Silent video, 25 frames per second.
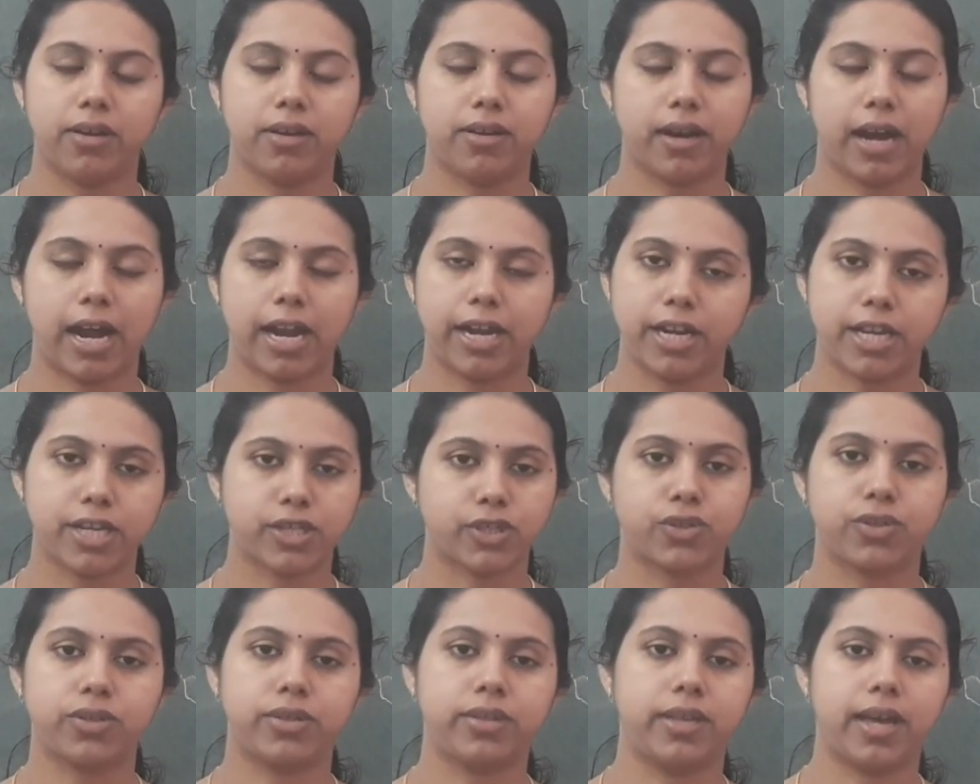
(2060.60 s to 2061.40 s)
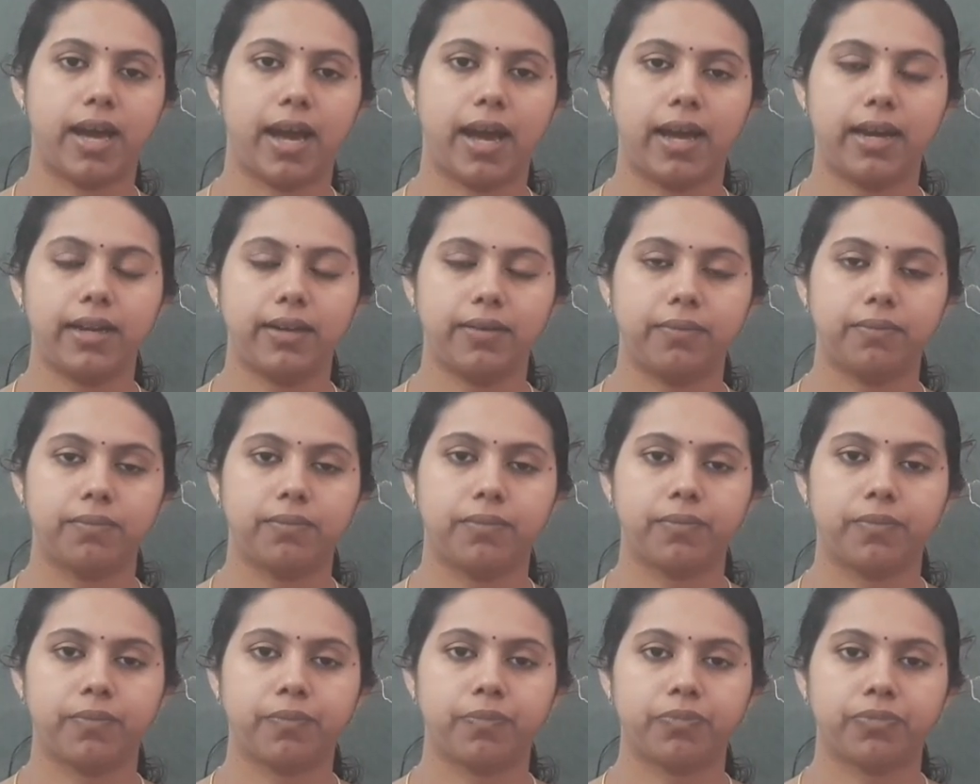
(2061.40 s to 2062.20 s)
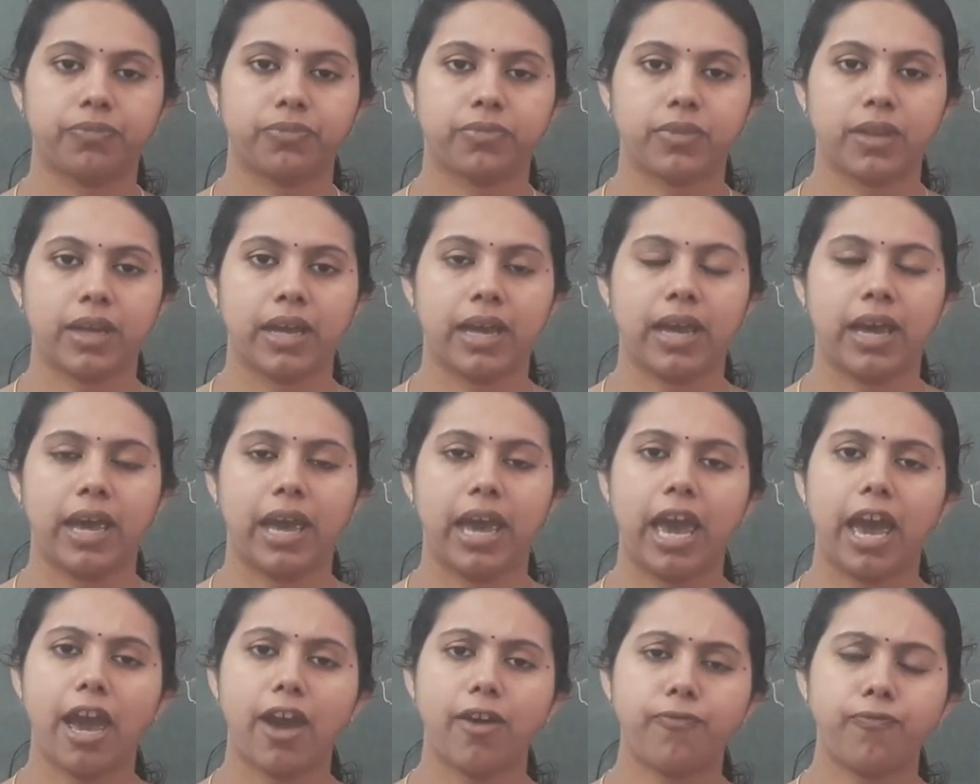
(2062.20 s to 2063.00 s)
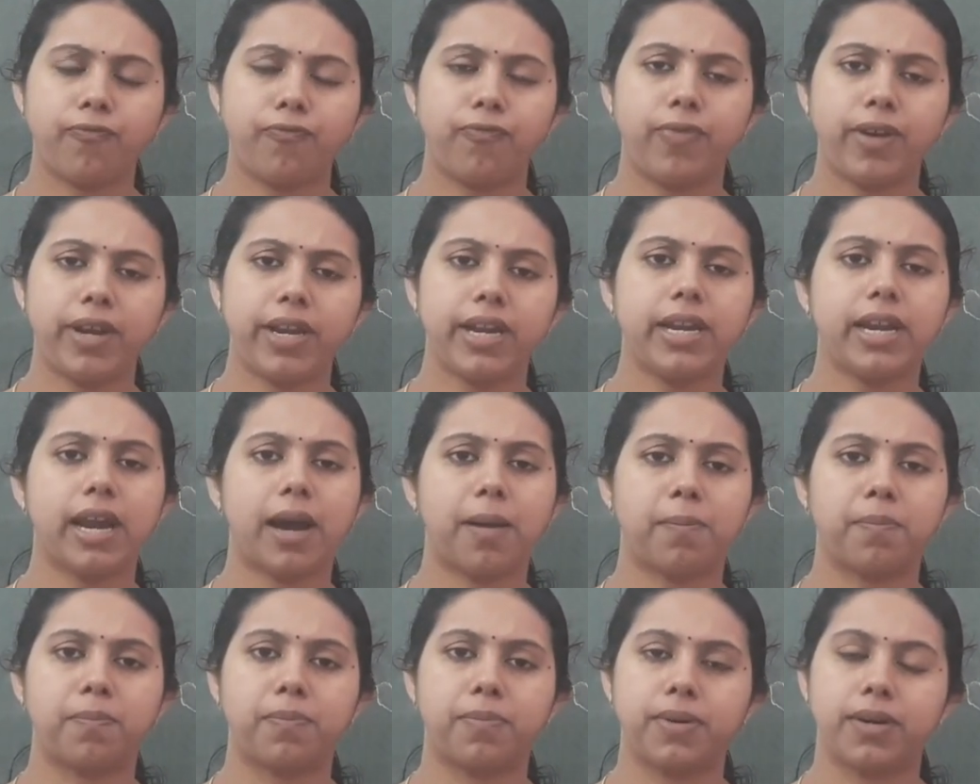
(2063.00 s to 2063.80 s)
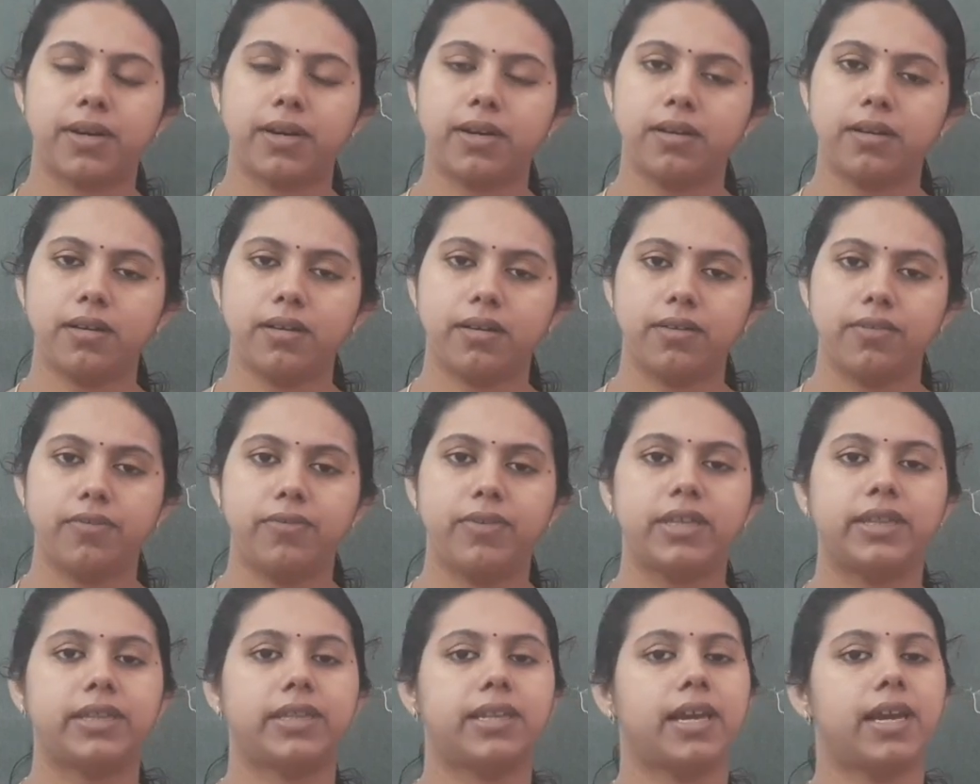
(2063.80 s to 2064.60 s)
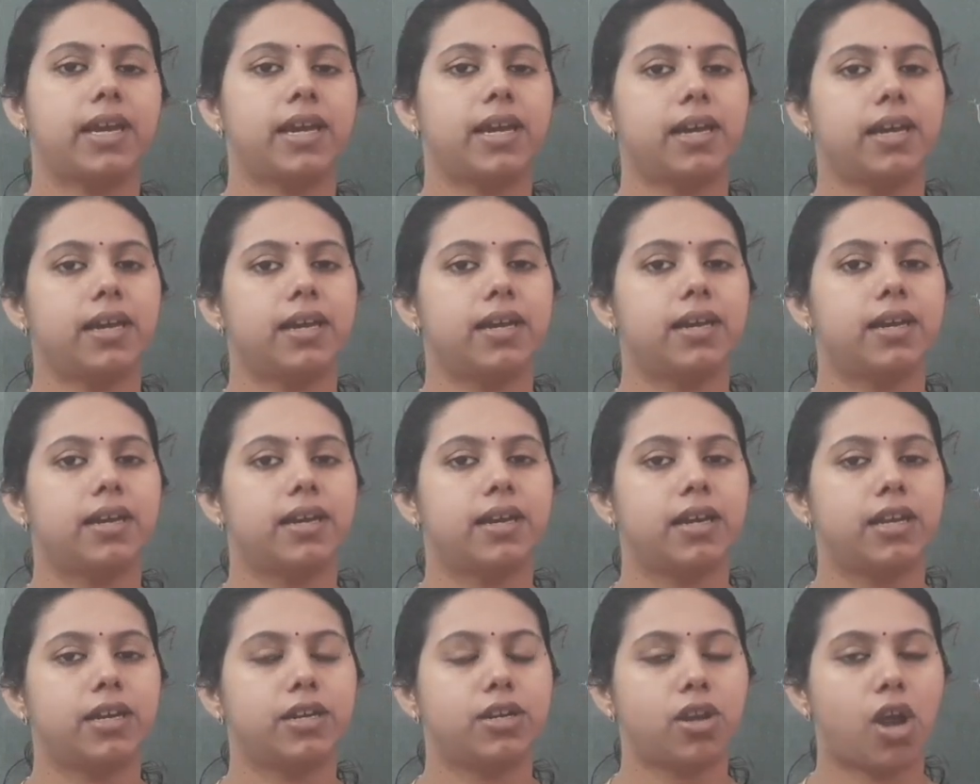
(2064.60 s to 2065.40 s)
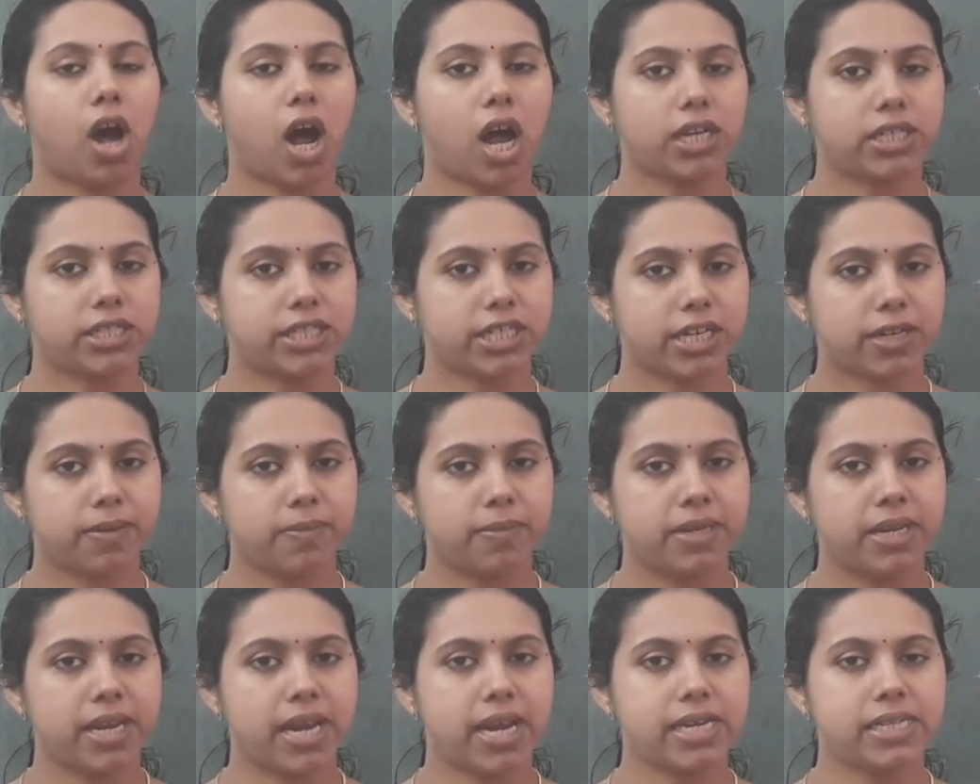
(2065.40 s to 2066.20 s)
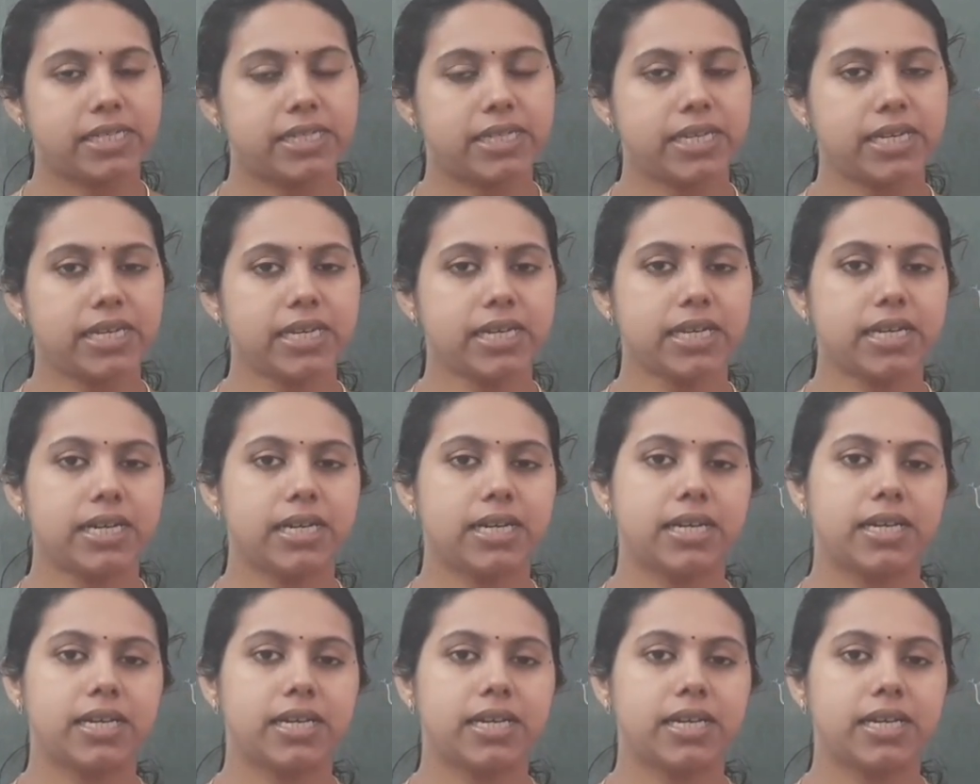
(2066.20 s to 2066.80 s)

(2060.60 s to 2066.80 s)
understood that every number with a non-terminating